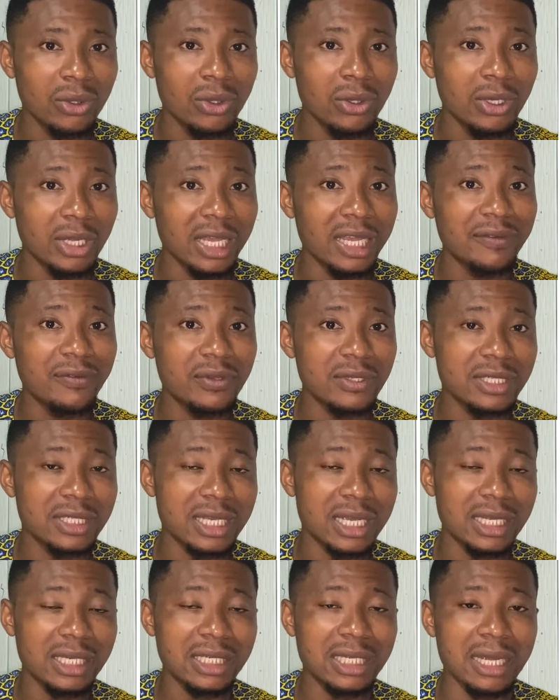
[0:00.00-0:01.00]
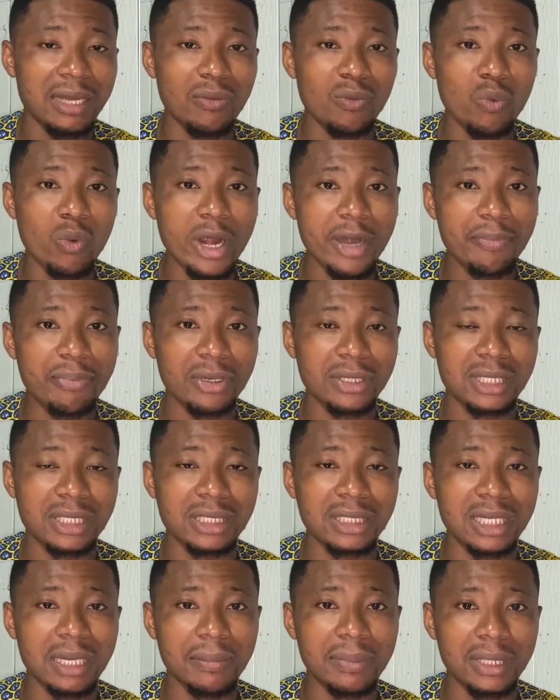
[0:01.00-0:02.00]
If you said the word processing
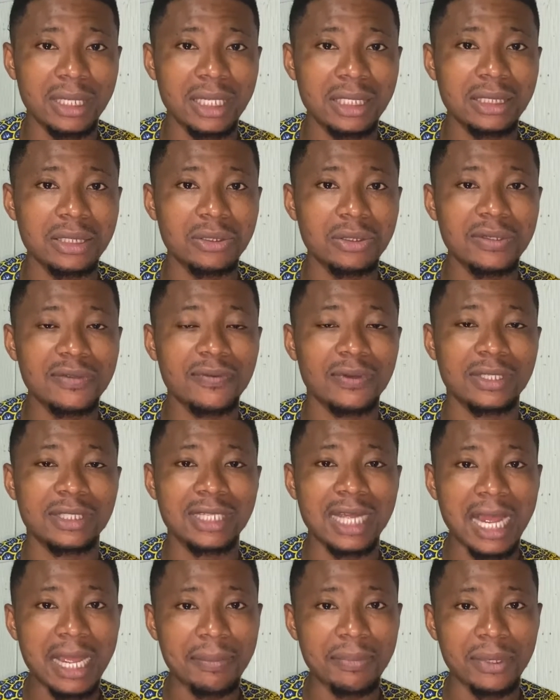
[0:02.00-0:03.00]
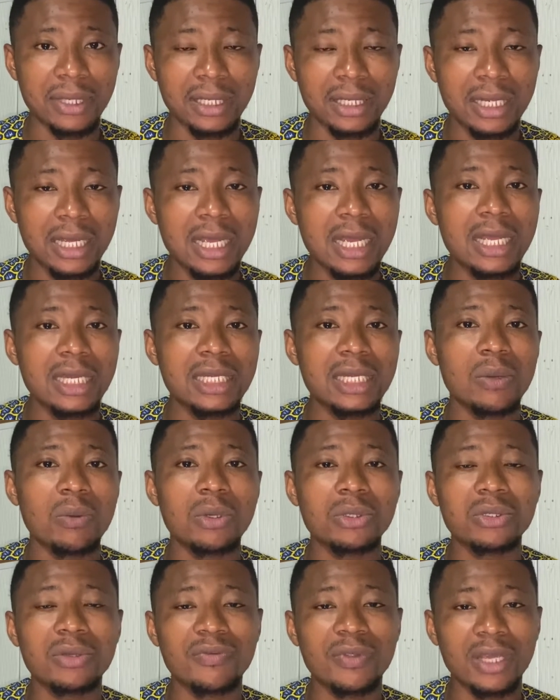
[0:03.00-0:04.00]
application is used for typing, then what
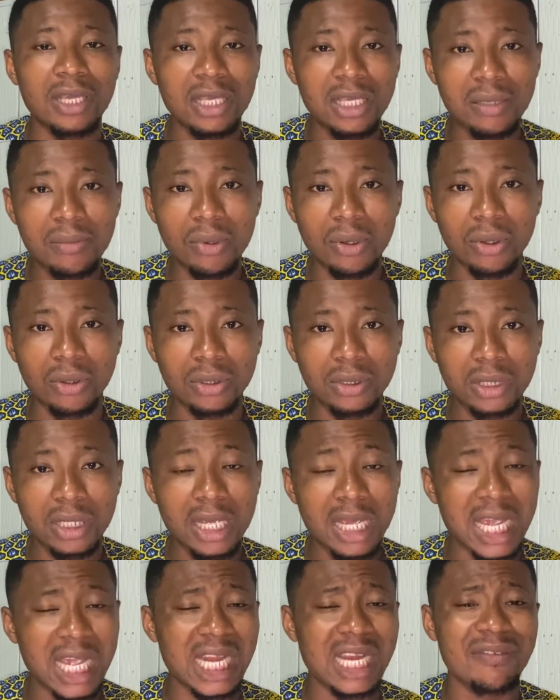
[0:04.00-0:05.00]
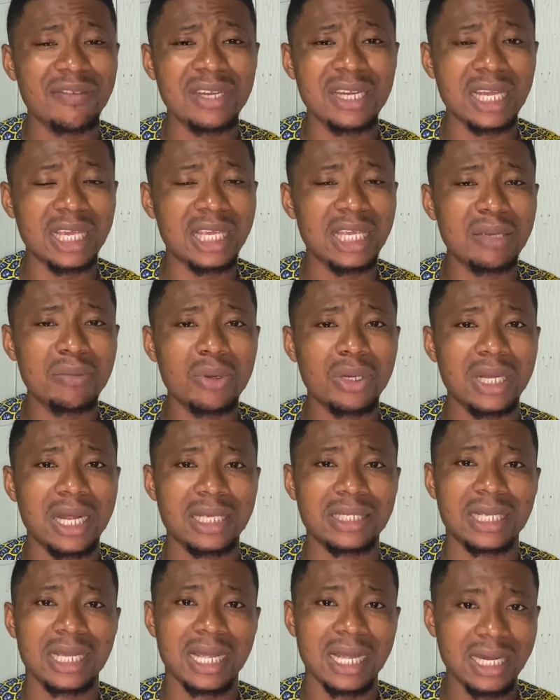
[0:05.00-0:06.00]
of the keyboard? And even the keyboard as a
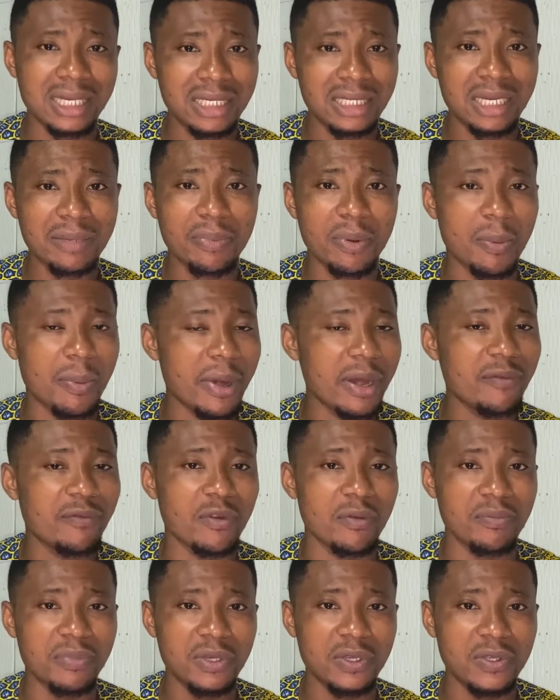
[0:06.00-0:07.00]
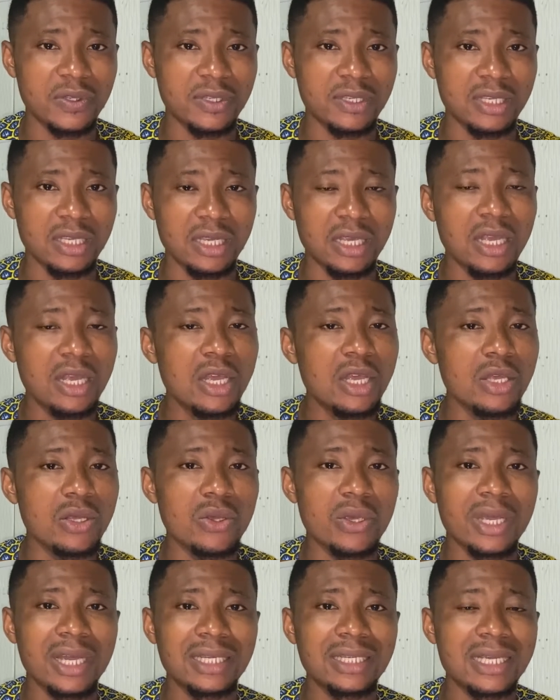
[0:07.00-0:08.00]
candidate preparing for B.E.C.E, you
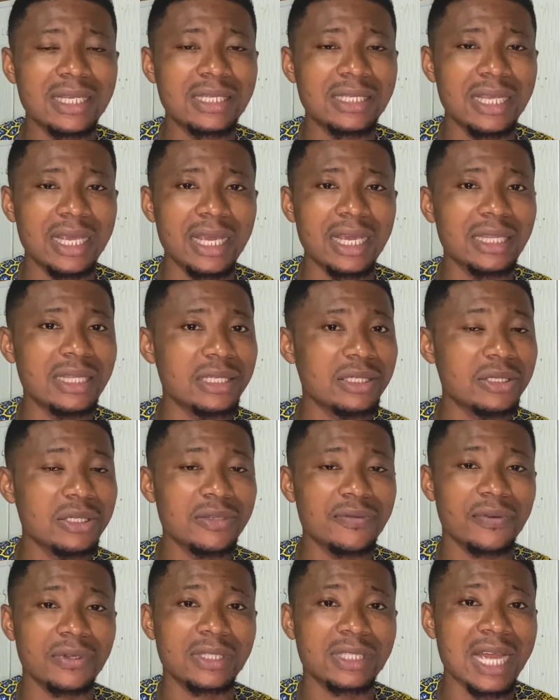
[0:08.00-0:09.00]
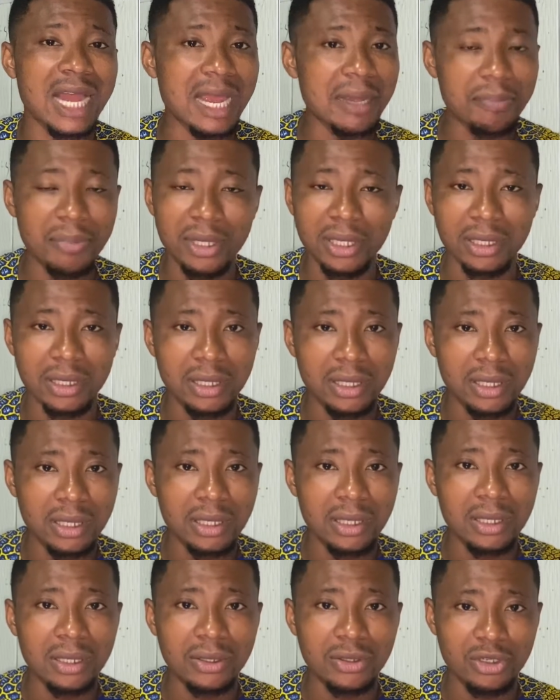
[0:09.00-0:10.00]
can't just say it is used for typing.
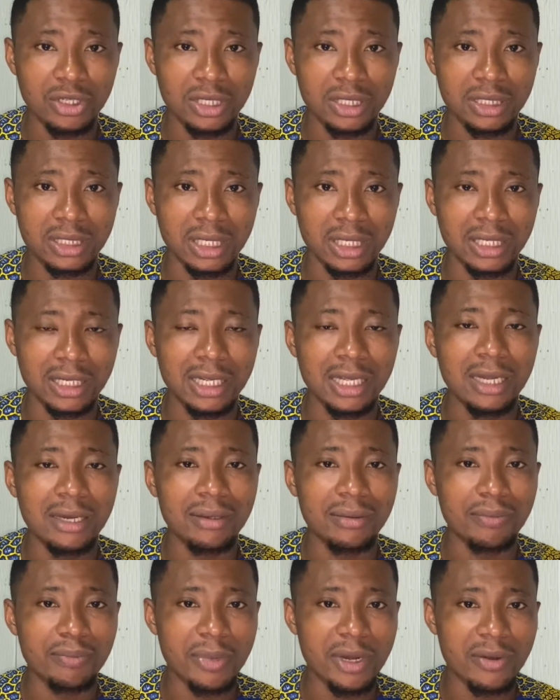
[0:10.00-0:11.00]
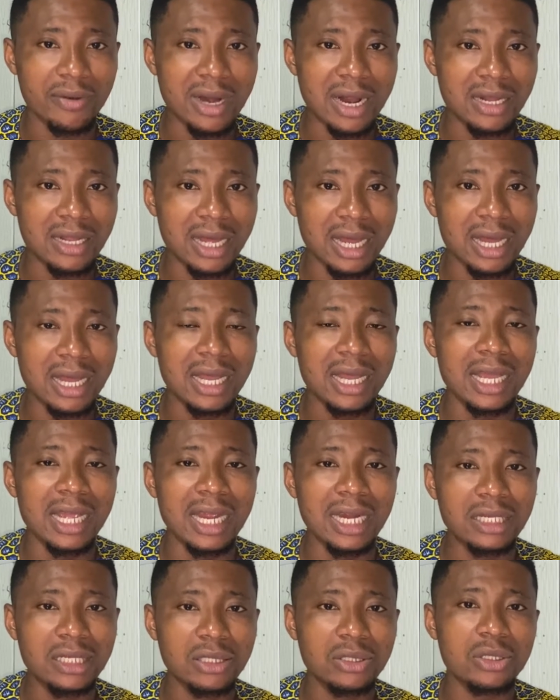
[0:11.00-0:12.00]
Do you understand? But rather, it
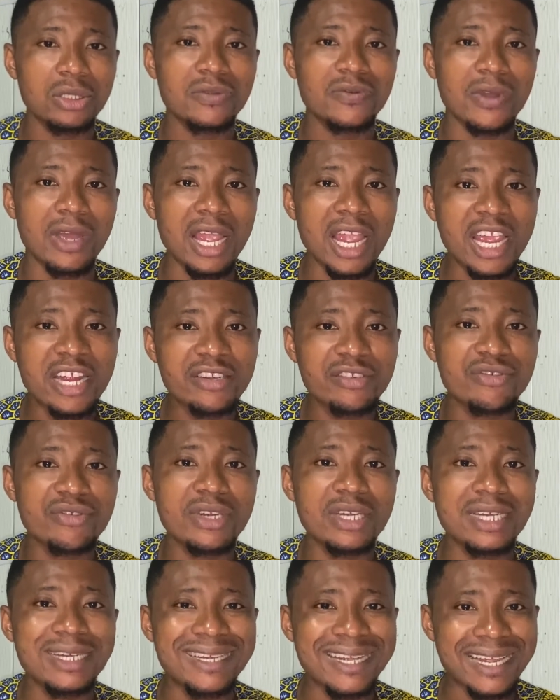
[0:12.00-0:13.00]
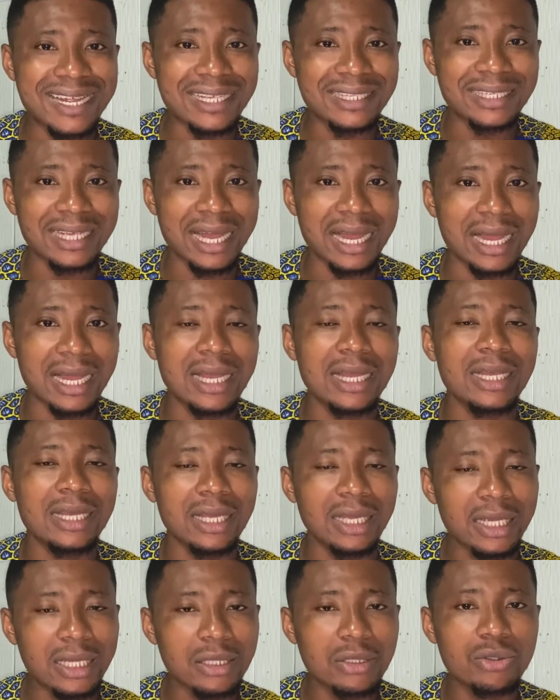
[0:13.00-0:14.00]
is used for entering data
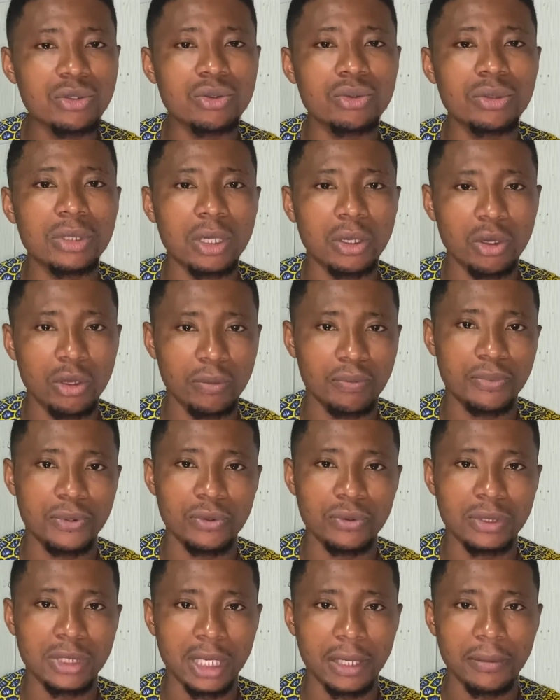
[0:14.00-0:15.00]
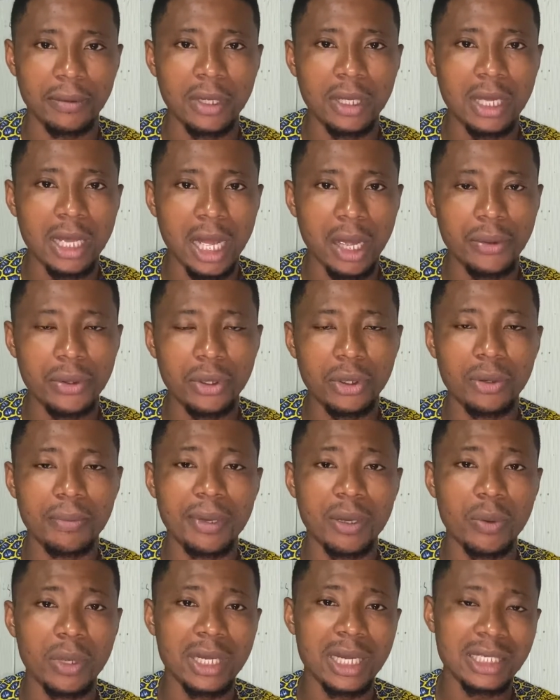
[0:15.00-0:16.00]
into the computer. Are we okay?
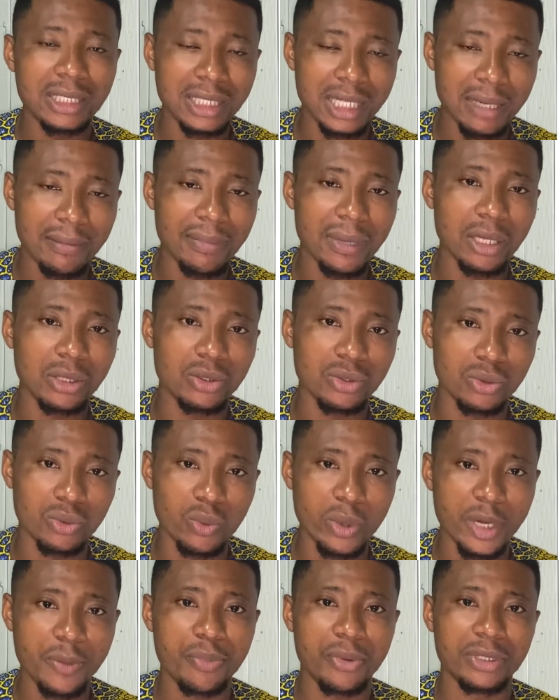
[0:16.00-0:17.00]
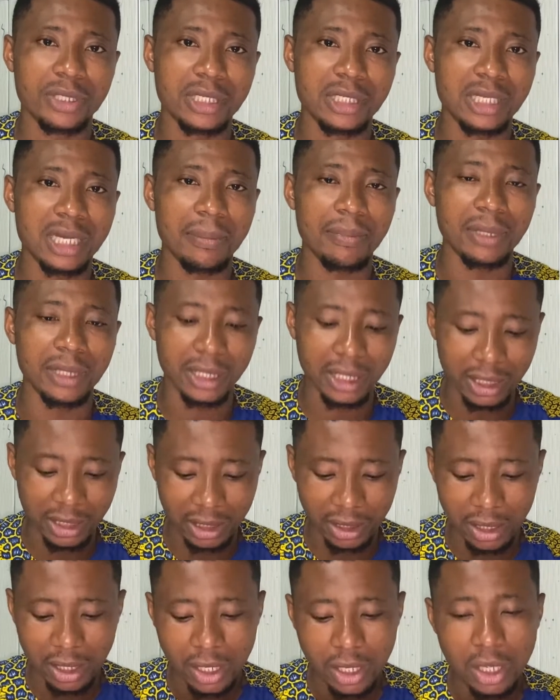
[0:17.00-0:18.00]
But let's come back to word processing
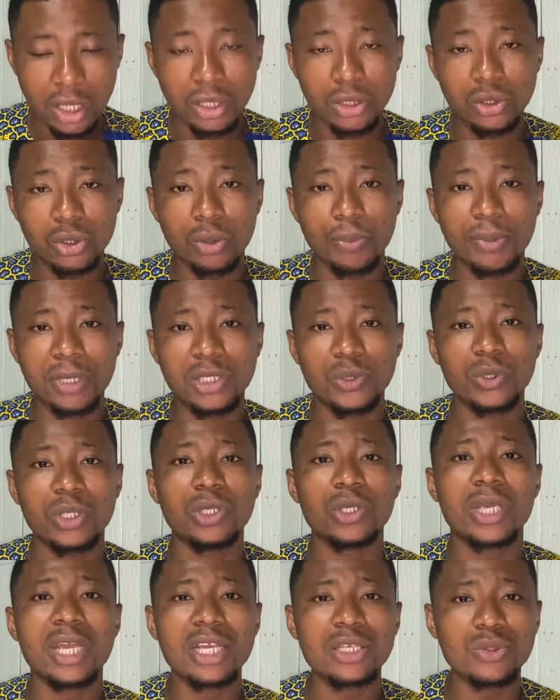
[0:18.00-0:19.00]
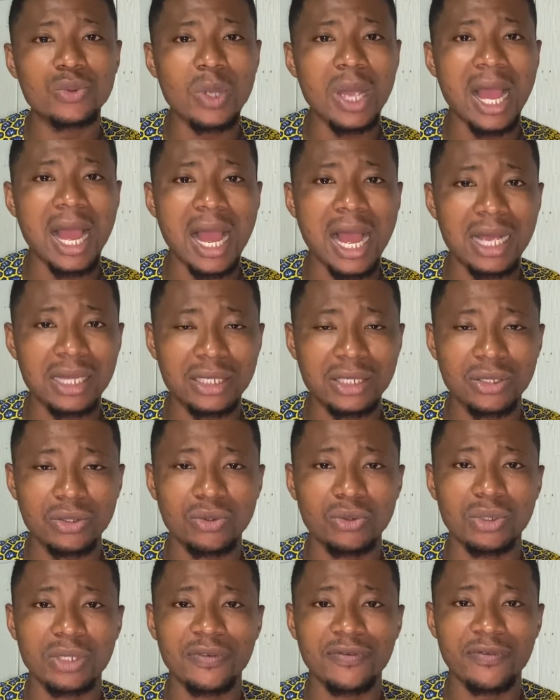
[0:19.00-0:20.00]
application. So please, in case you are asked to
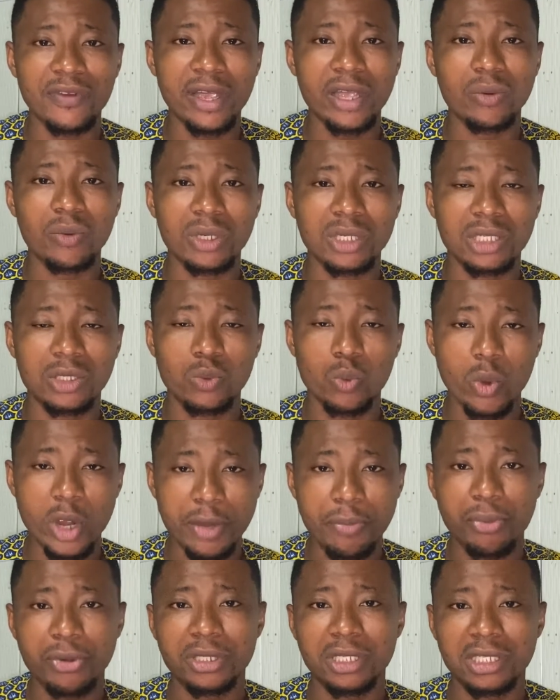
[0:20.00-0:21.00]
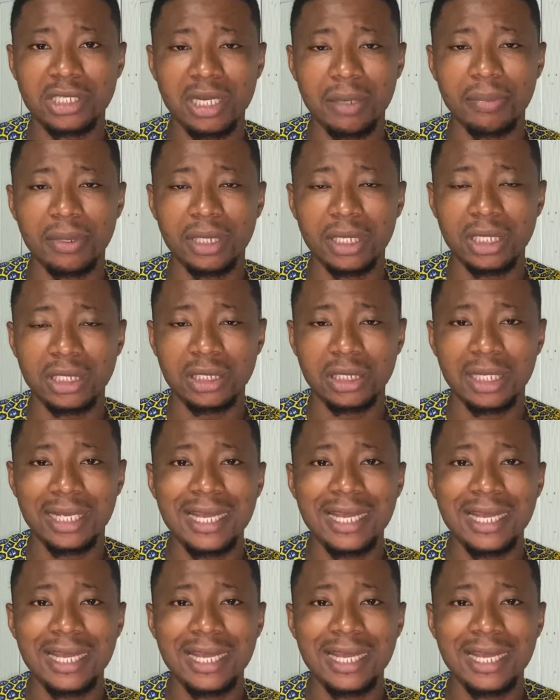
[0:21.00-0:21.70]
define what is word processing application,